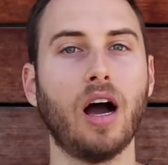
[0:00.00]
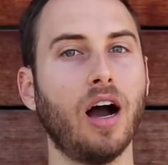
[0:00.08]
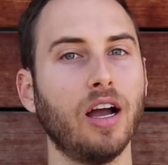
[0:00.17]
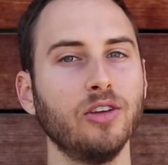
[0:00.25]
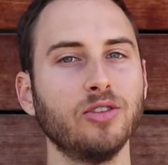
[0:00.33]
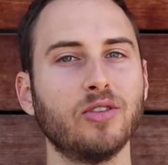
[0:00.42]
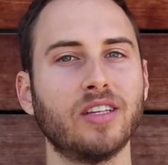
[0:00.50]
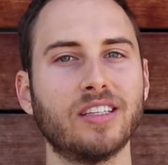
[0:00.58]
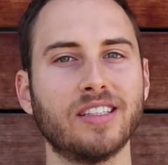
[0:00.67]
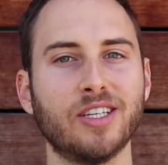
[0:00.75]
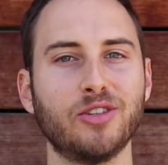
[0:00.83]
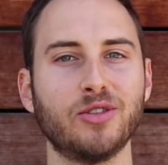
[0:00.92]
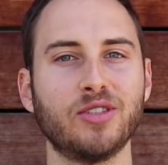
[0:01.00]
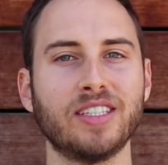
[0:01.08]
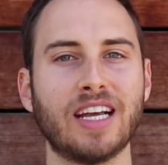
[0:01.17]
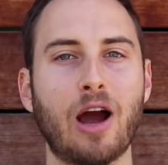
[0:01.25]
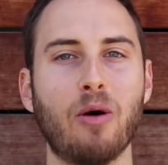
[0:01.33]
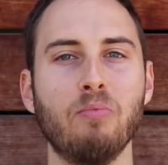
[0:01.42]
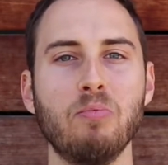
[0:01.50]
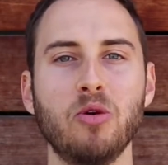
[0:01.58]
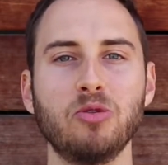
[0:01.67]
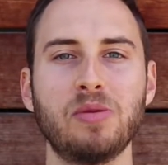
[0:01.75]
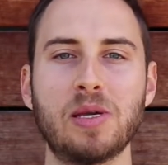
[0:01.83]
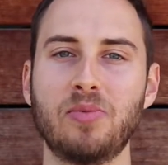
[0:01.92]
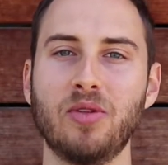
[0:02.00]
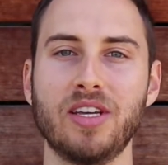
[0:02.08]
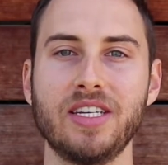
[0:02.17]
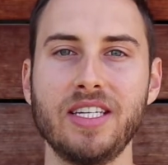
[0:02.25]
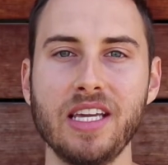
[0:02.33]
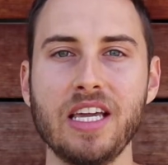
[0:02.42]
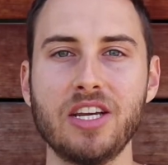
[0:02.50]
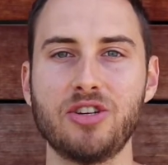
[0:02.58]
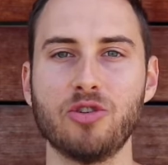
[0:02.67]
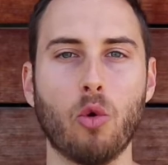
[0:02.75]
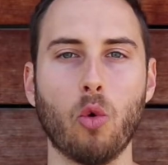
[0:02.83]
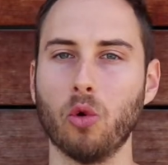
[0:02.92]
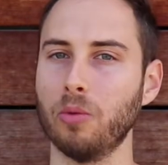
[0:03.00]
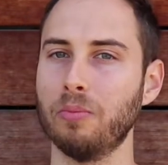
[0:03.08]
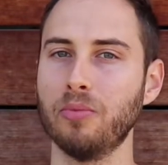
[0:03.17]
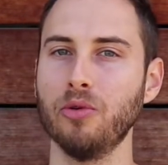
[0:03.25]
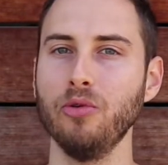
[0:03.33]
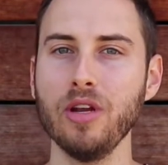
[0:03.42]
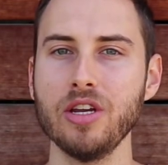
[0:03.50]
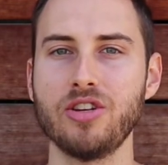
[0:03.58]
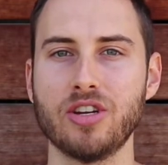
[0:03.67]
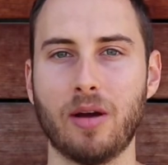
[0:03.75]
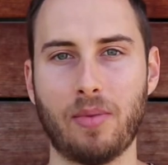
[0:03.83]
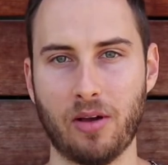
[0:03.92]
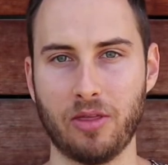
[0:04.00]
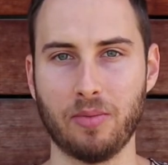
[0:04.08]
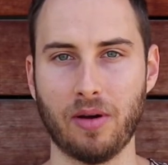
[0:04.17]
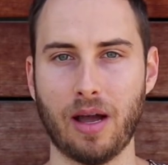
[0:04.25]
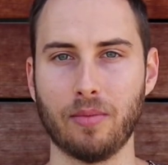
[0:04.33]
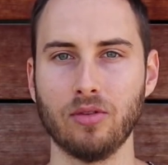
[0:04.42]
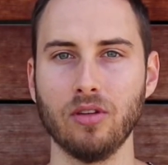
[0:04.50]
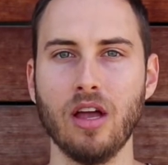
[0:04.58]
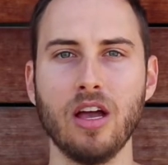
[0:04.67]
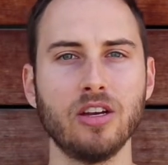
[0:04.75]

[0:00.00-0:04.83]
I also think it's interesting how most people that teach or preach about the Bible